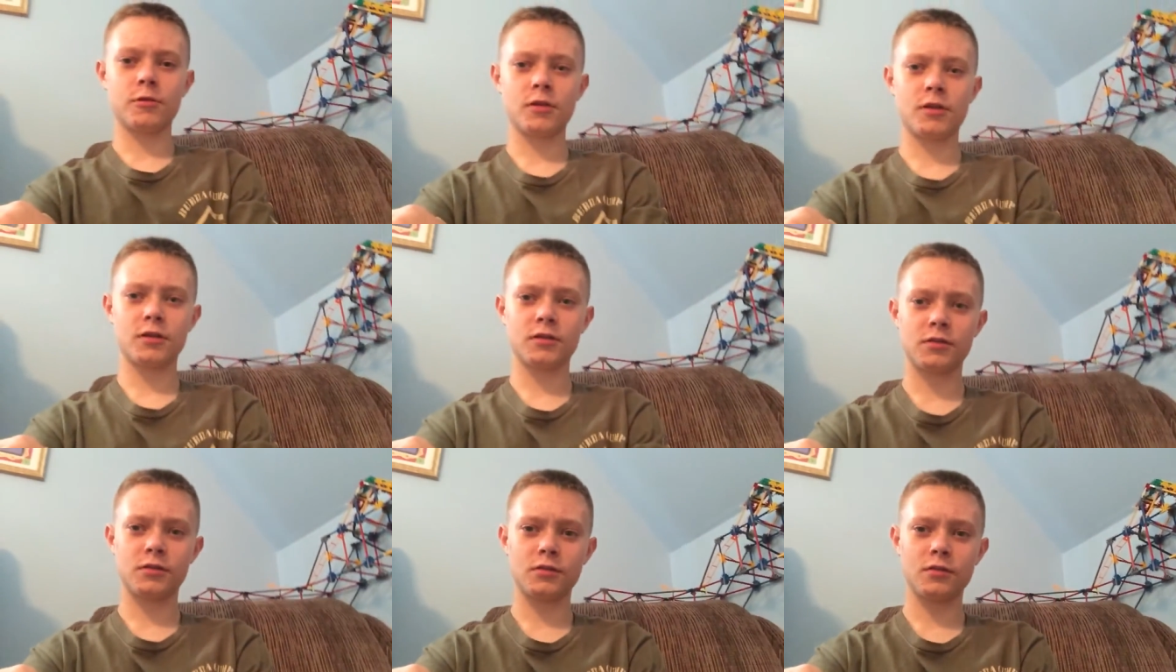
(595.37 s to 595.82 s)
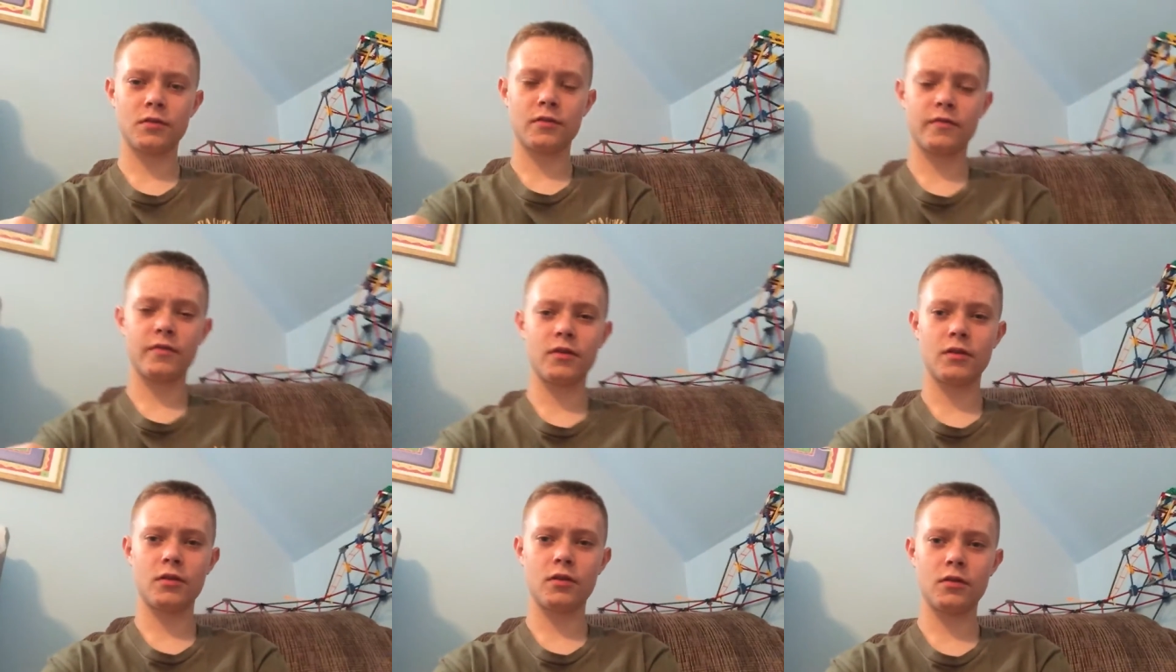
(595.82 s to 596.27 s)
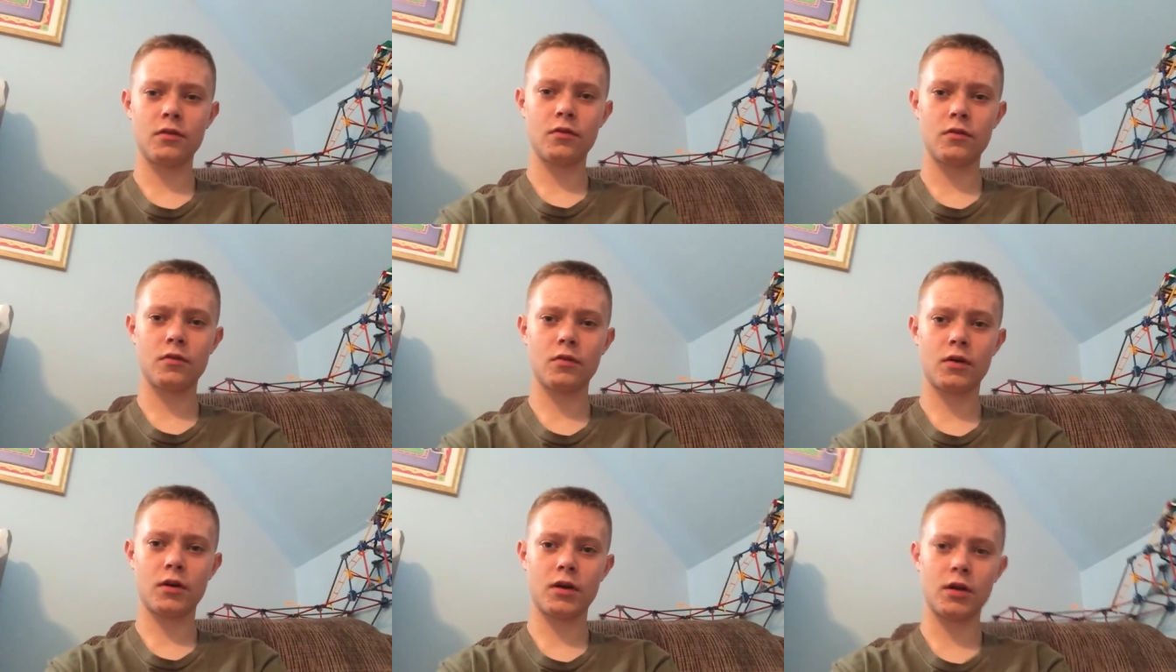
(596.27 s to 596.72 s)
guys enjoyed the
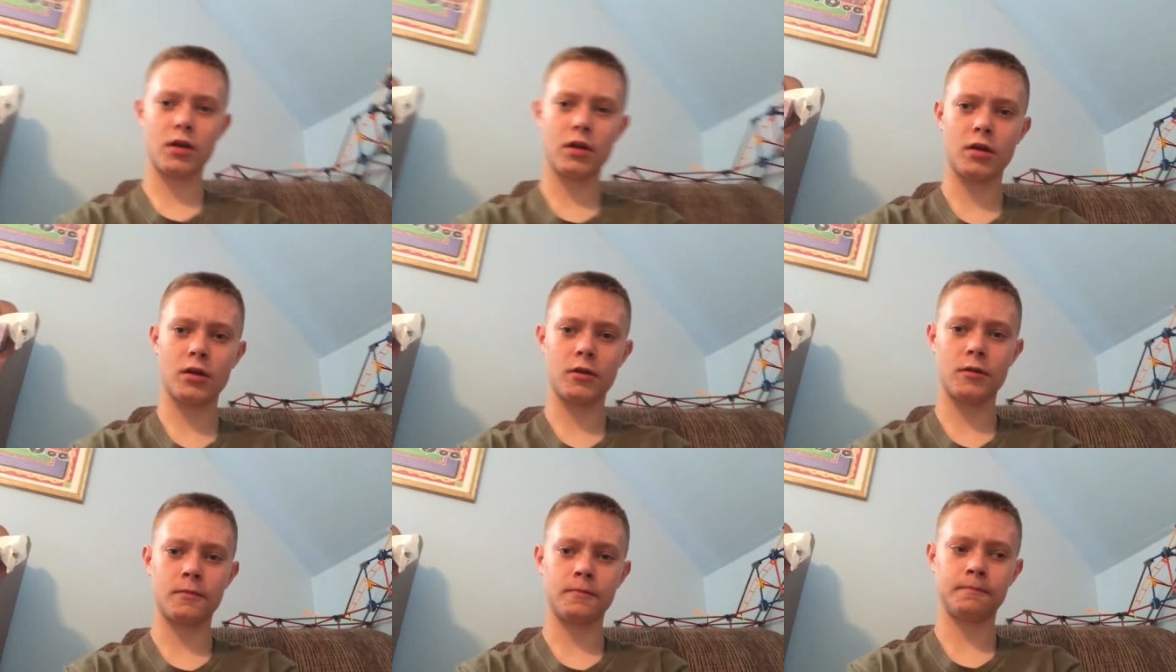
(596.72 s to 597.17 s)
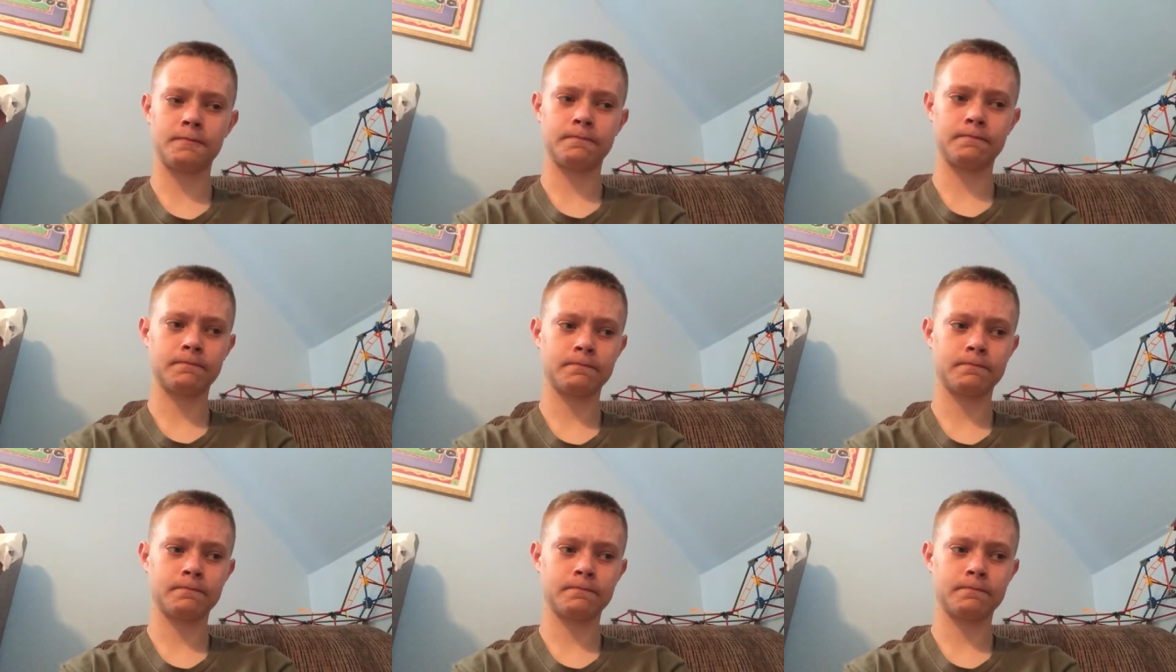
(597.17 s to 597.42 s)
video, and